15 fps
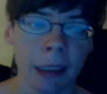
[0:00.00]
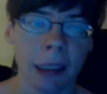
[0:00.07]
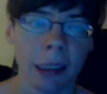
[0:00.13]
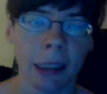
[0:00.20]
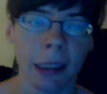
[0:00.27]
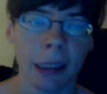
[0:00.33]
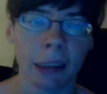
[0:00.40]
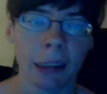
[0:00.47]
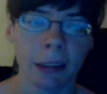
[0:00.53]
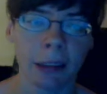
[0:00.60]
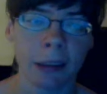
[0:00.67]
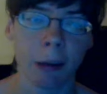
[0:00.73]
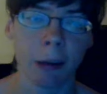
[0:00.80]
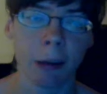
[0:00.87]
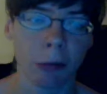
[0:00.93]
it'll
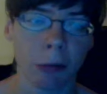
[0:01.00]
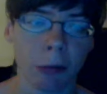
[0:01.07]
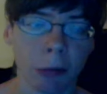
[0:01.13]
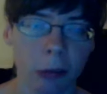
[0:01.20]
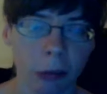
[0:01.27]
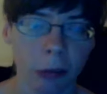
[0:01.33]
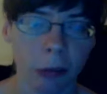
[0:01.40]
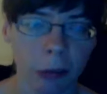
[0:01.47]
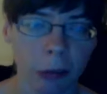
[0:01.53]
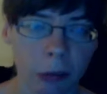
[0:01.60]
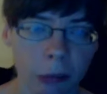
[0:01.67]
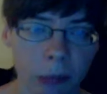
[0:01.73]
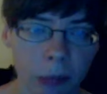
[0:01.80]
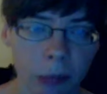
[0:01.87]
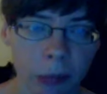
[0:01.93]
sound
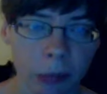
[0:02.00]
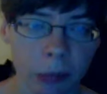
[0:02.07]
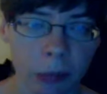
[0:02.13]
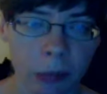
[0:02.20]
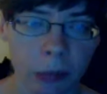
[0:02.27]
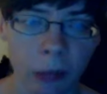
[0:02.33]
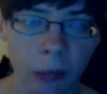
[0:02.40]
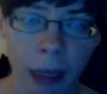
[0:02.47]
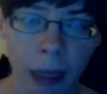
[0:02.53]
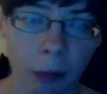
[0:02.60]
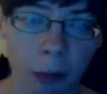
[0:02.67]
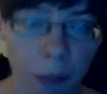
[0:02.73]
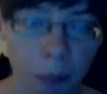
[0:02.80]
like a